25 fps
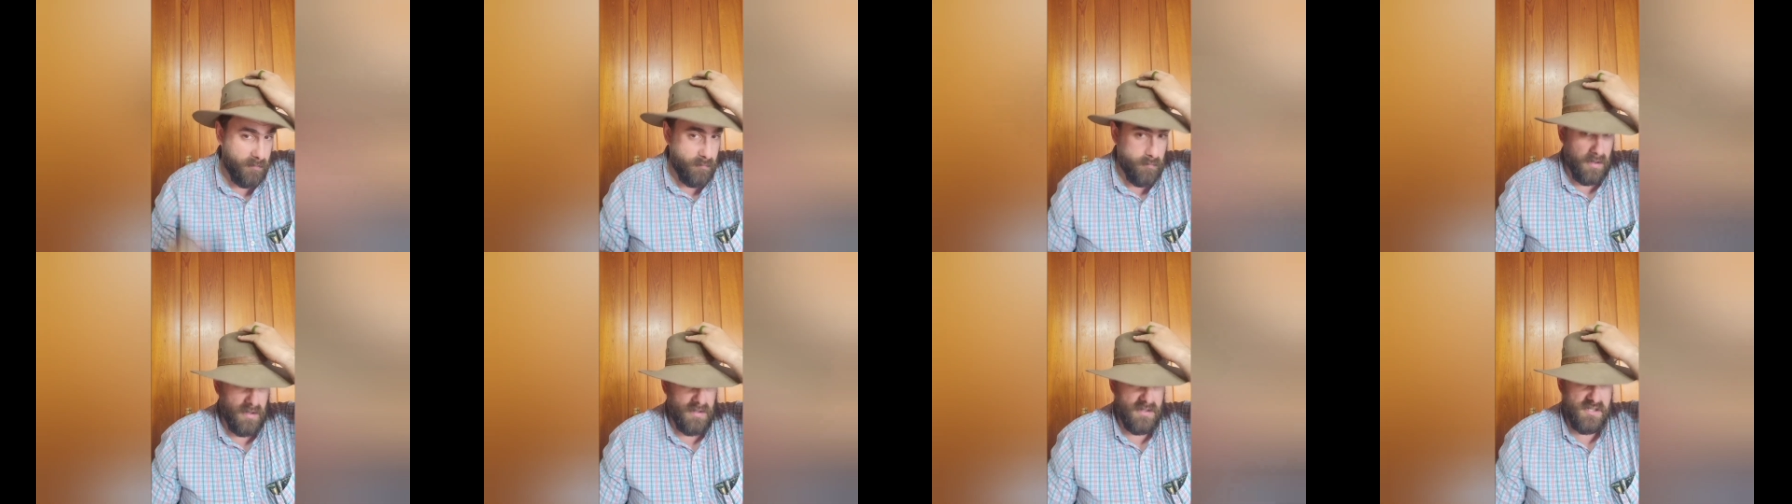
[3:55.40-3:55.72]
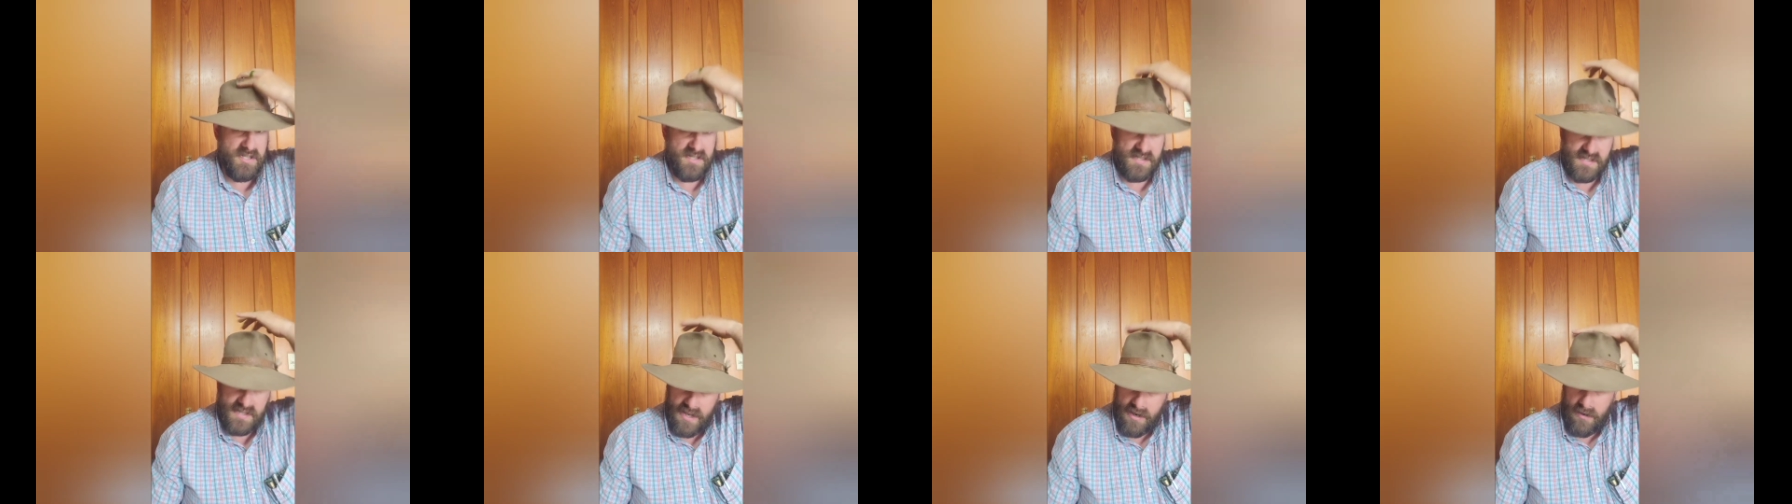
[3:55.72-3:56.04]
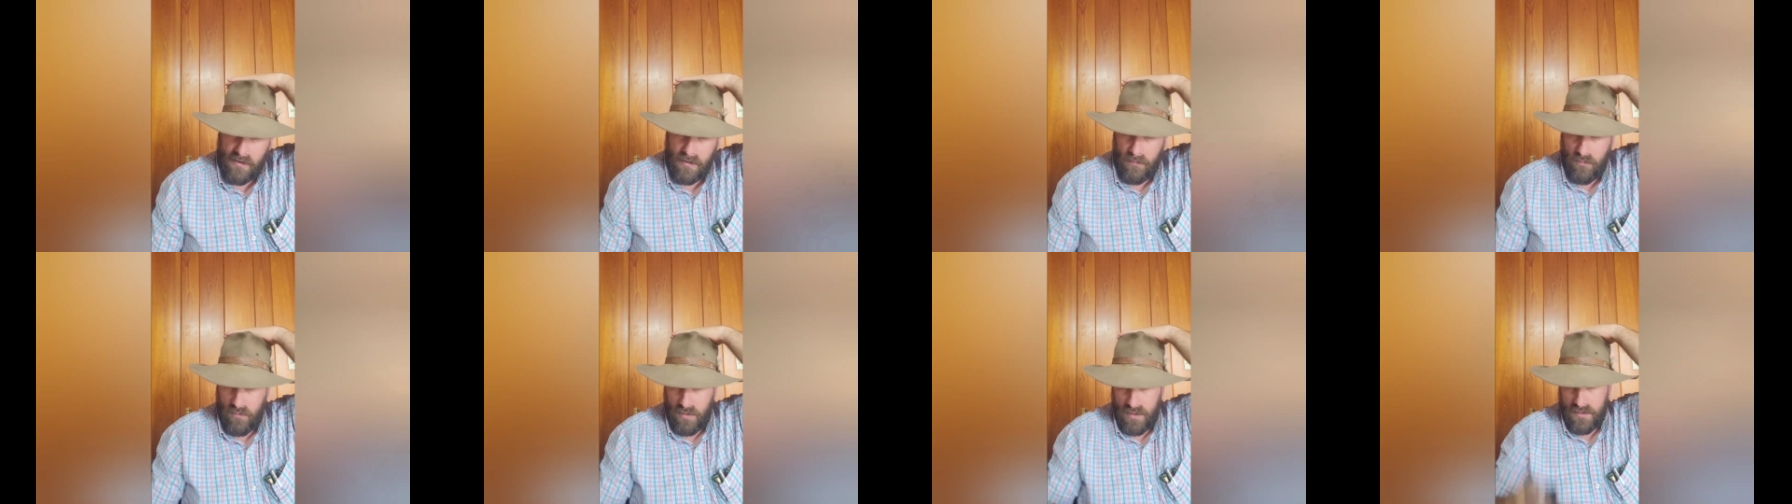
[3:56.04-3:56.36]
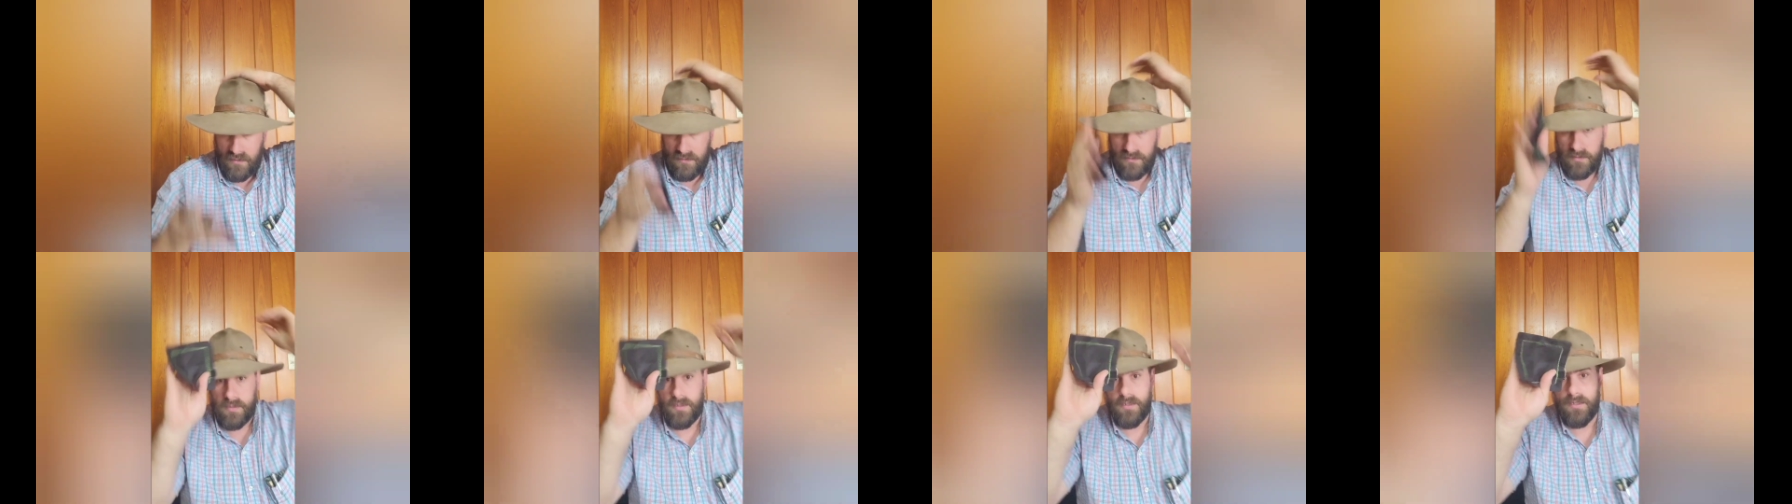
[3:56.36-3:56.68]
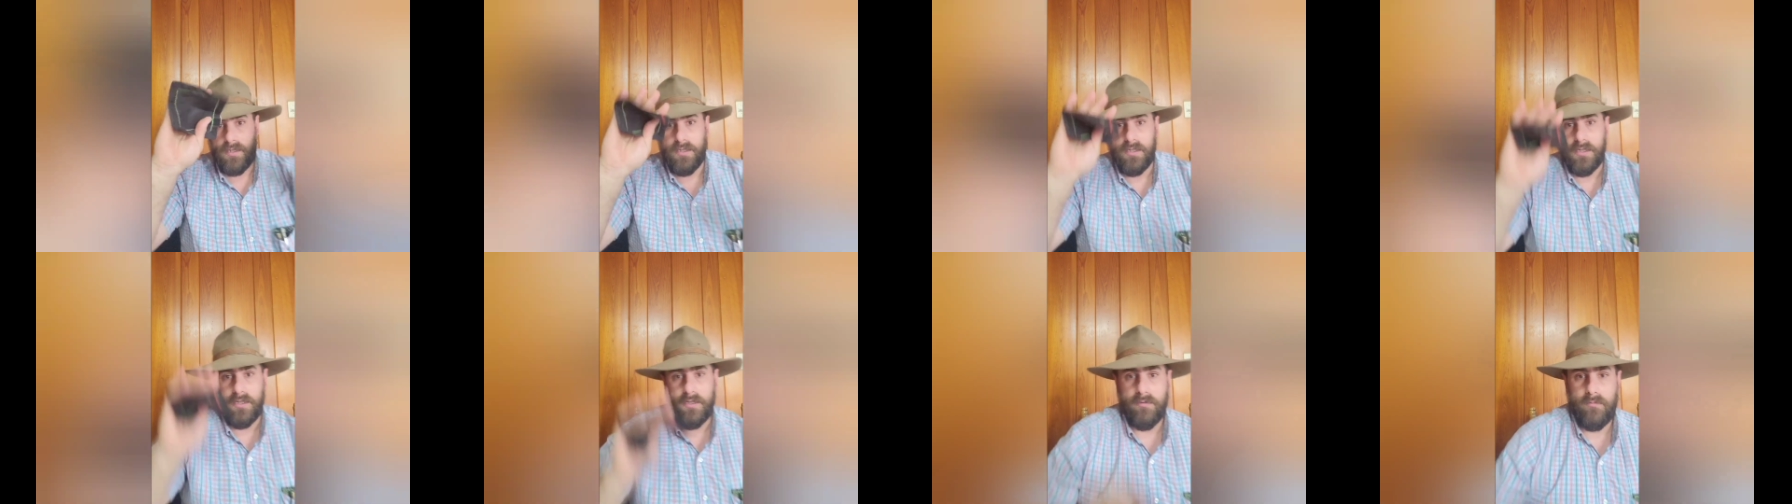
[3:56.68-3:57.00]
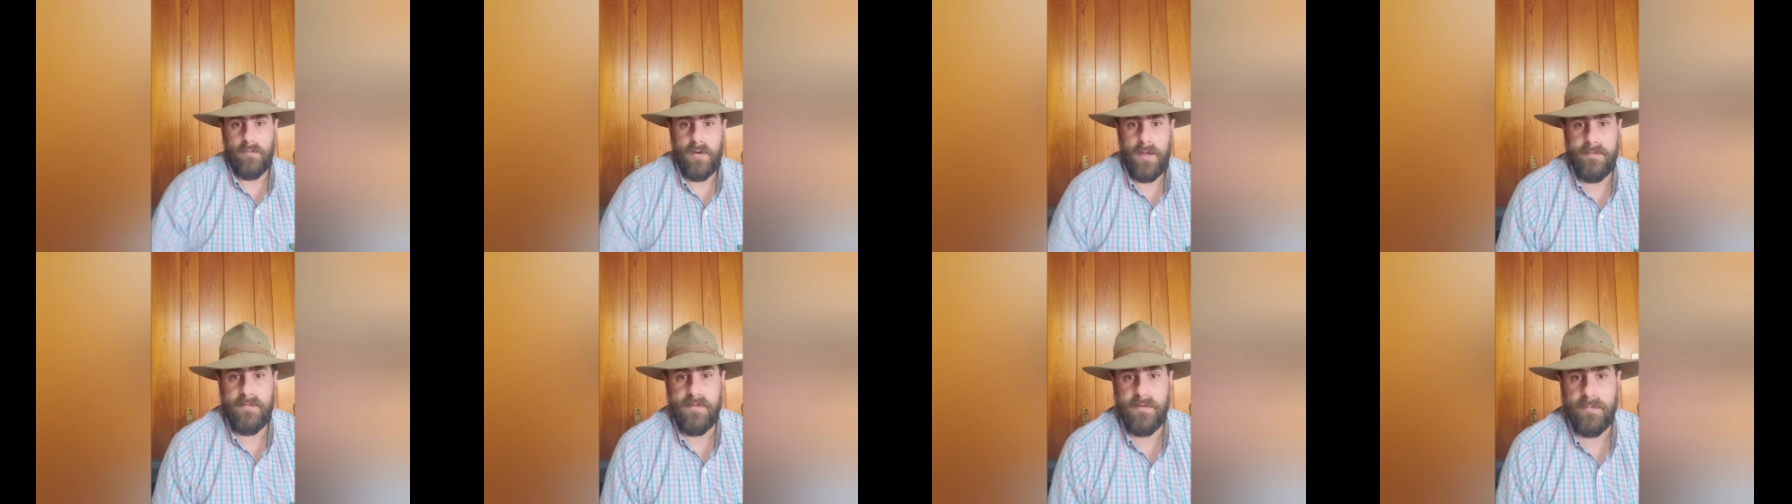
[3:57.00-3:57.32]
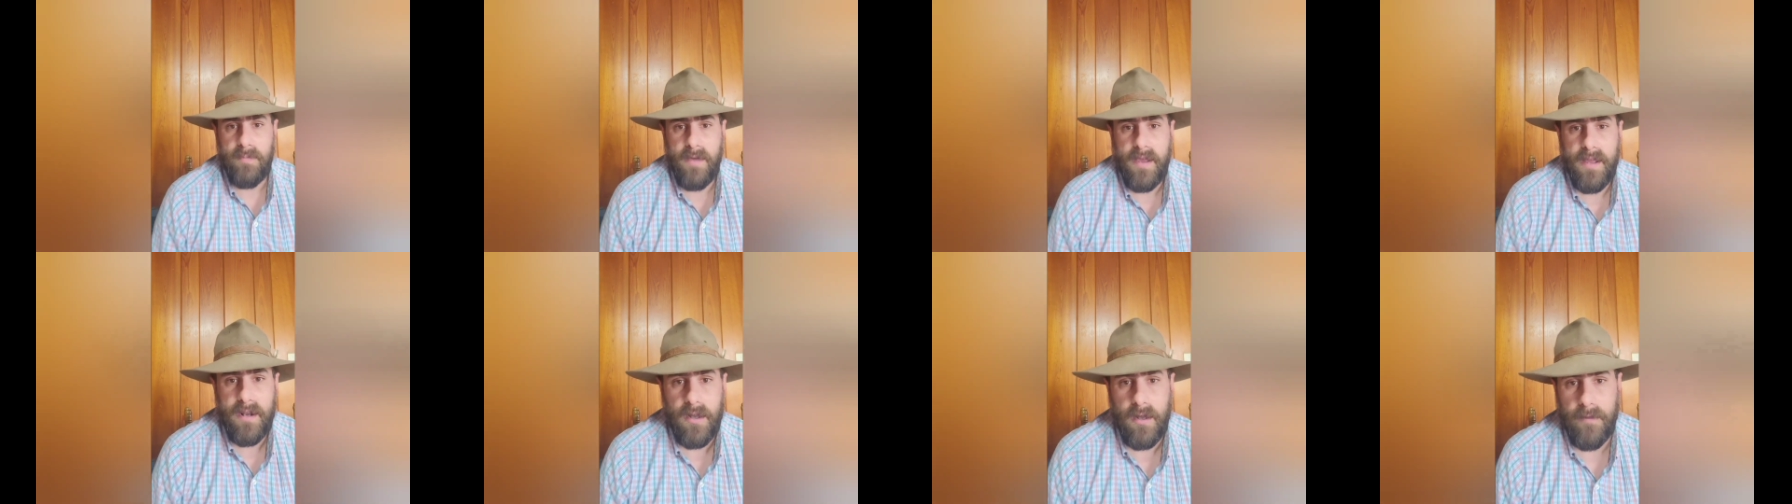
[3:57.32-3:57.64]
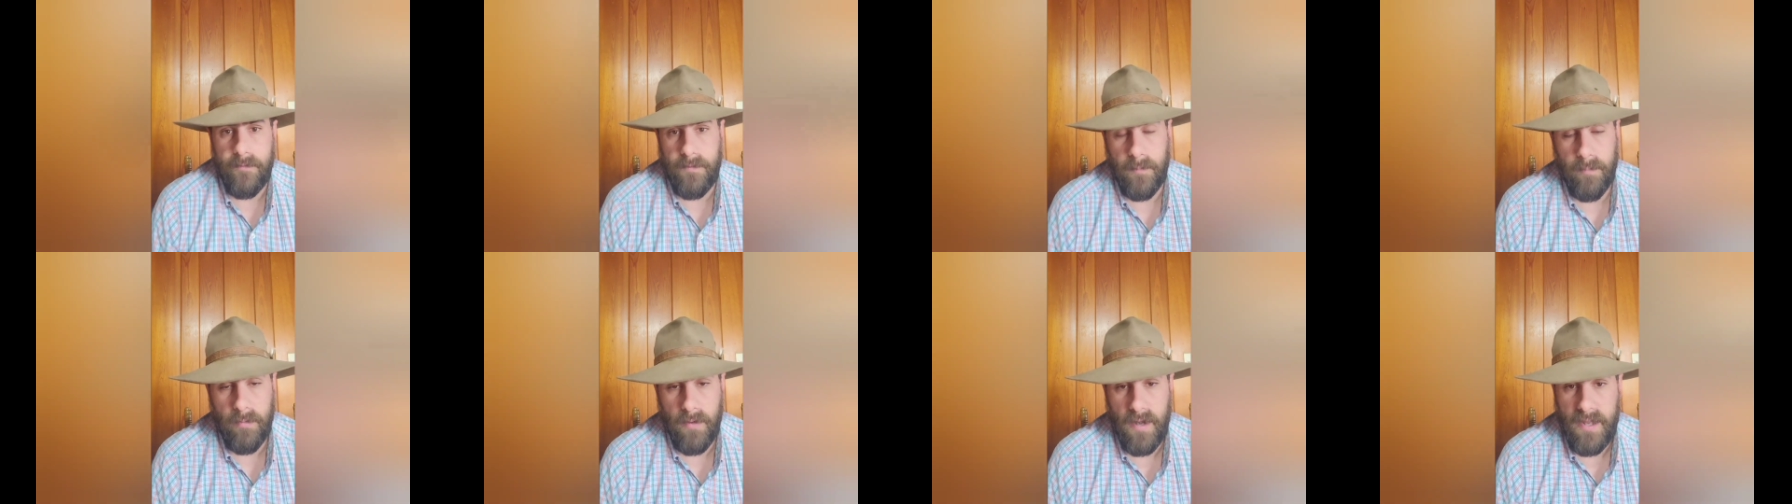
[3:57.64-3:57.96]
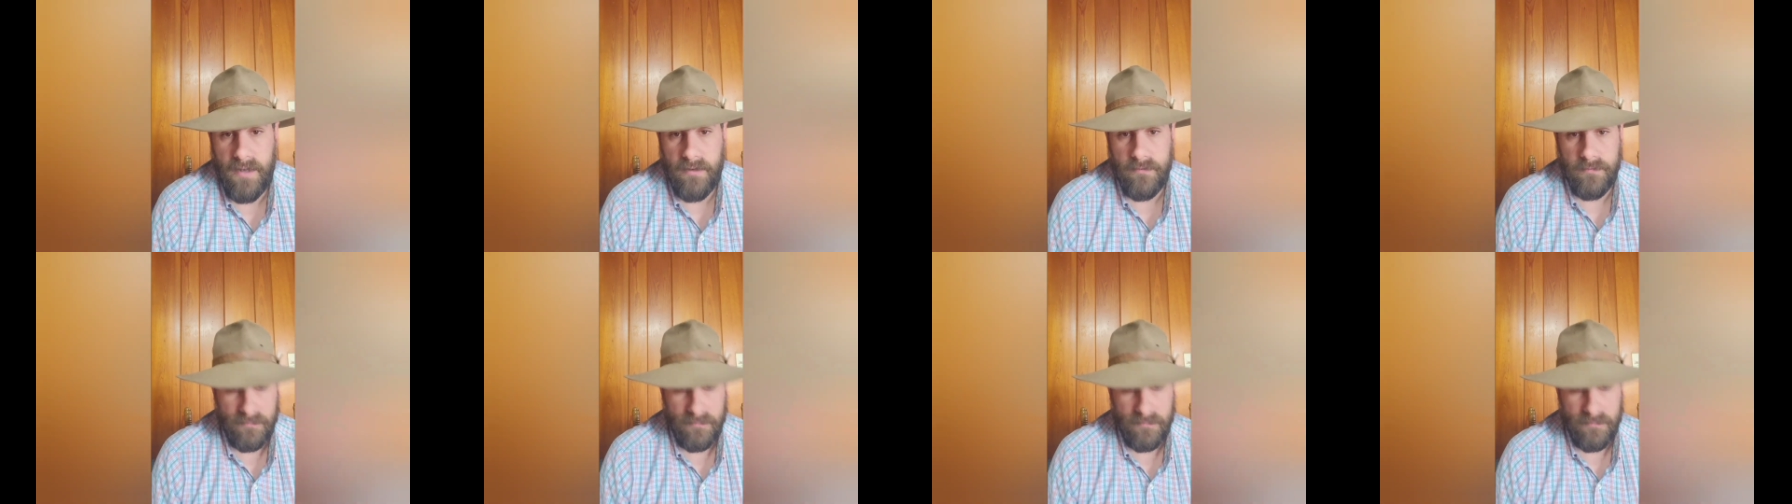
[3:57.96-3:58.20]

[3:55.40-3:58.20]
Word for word: you want to just carry one, wipe the sweat off your brow.